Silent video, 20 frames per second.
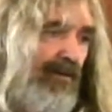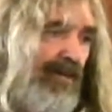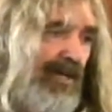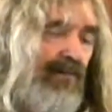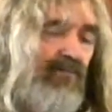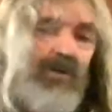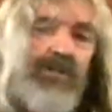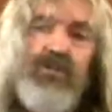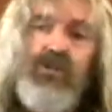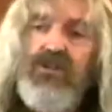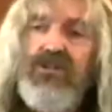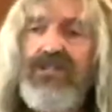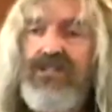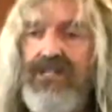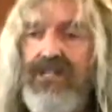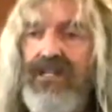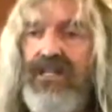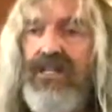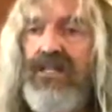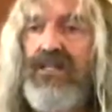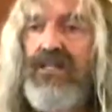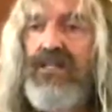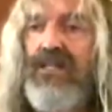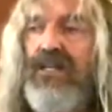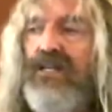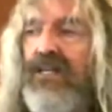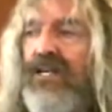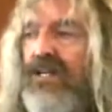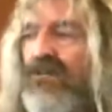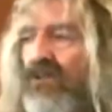And when you're seen
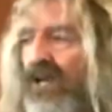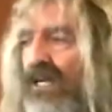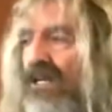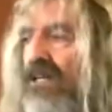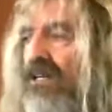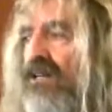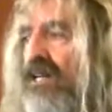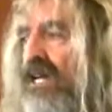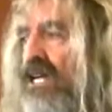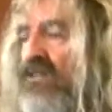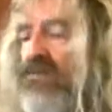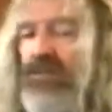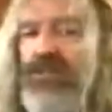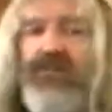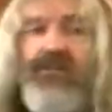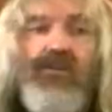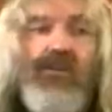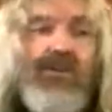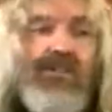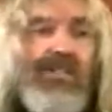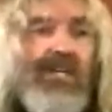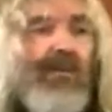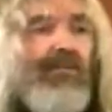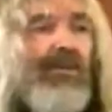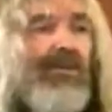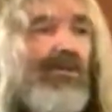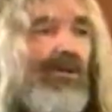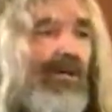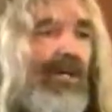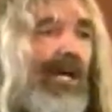and recognized for the first time
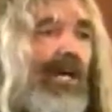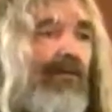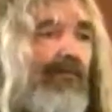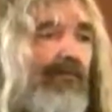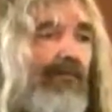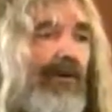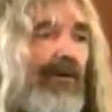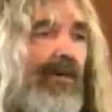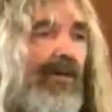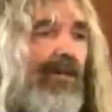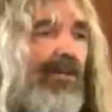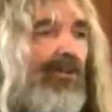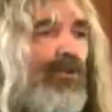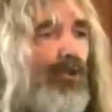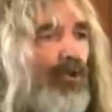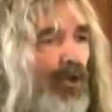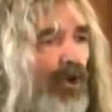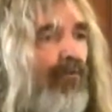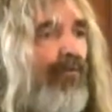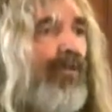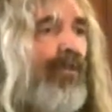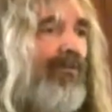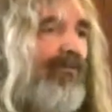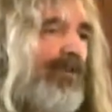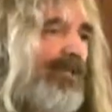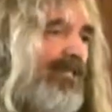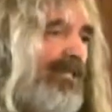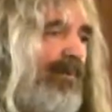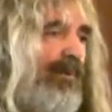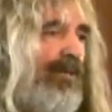in your life, you know for the
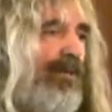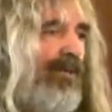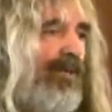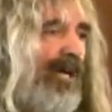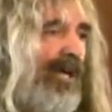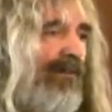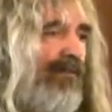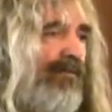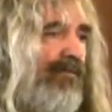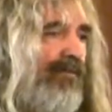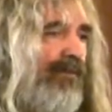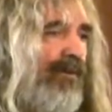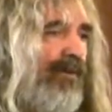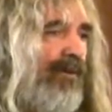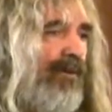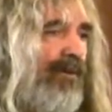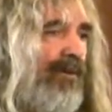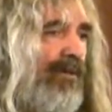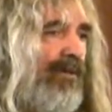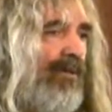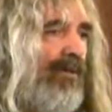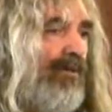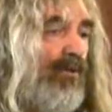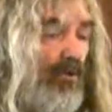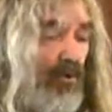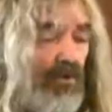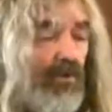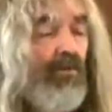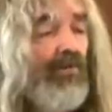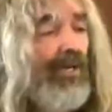first time in your life
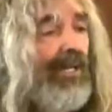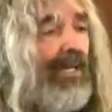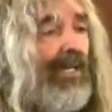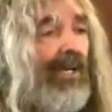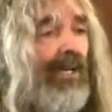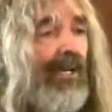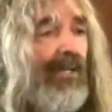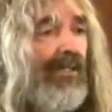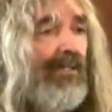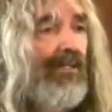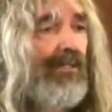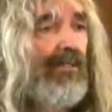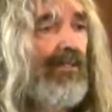who you really are.